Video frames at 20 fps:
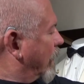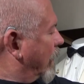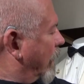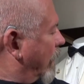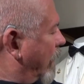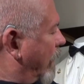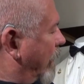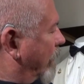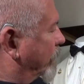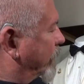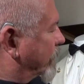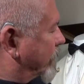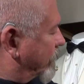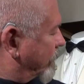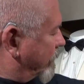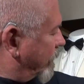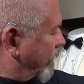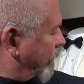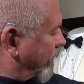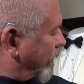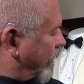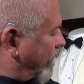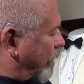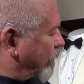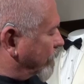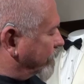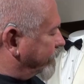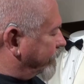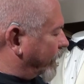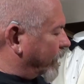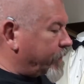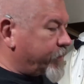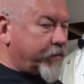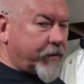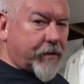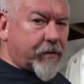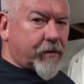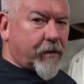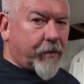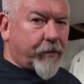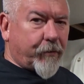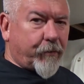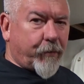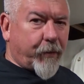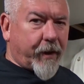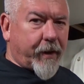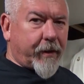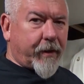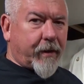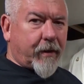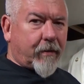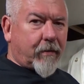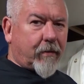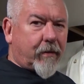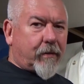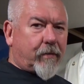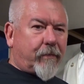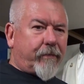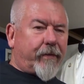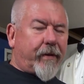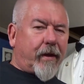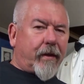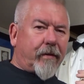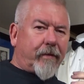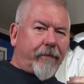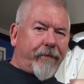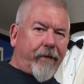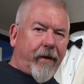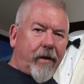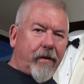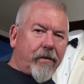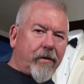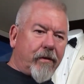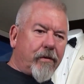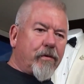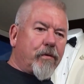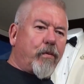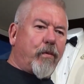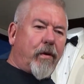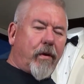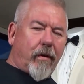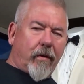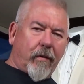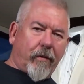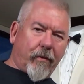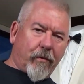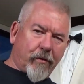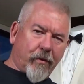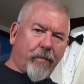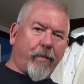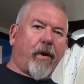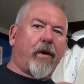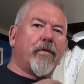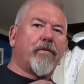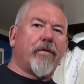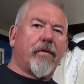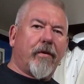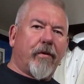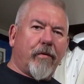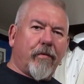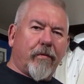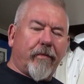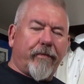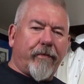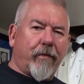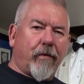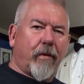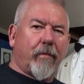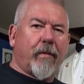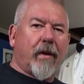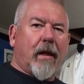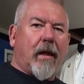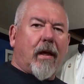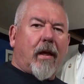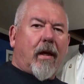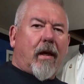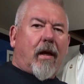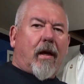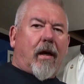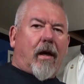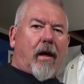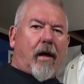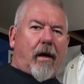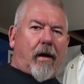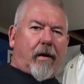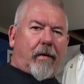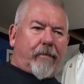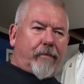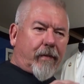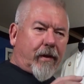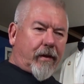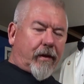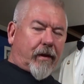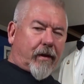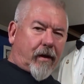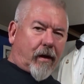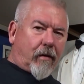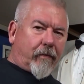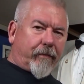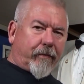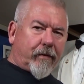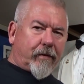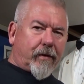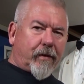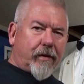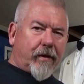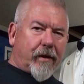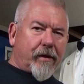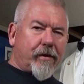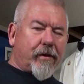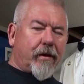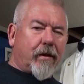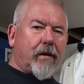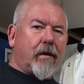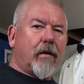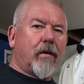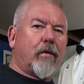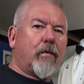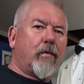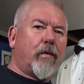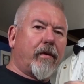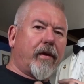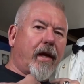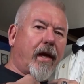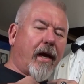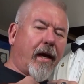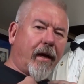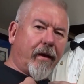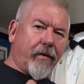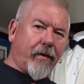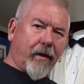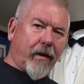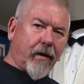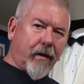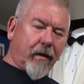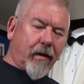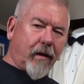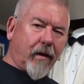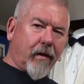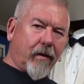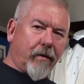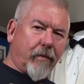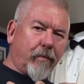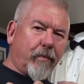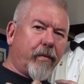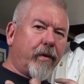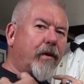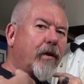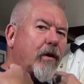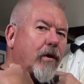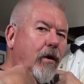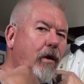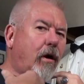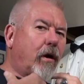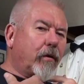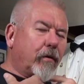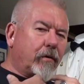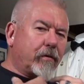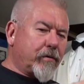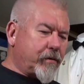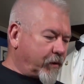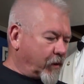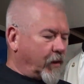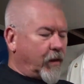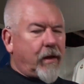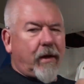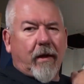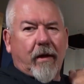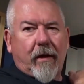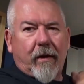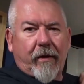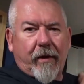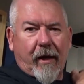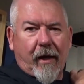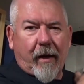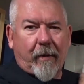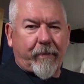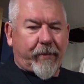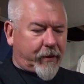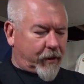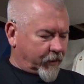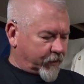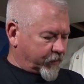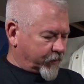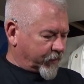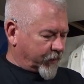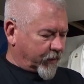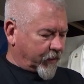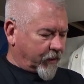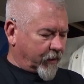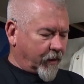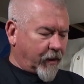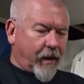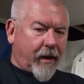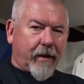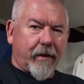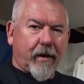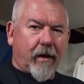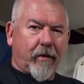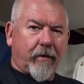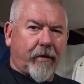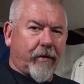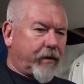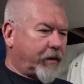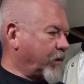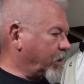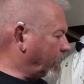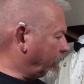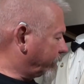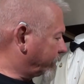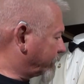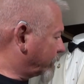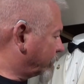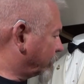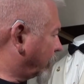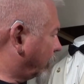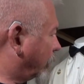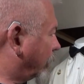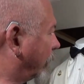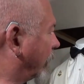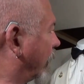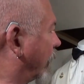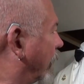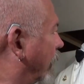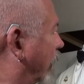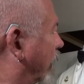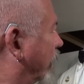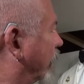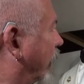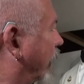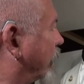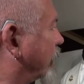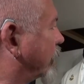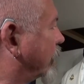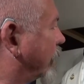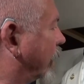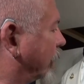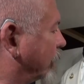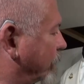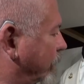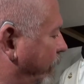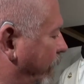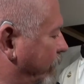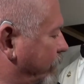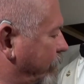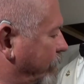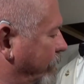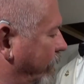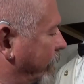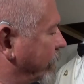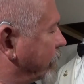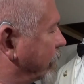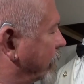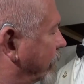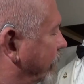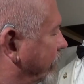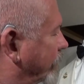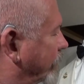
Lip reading: But you see the yellow facings on the red here, and don't forget the facings were those parts of the uniform in the cavalry tradition where they had the collars, the epaulets, and down on the cuffs. So nice mess dress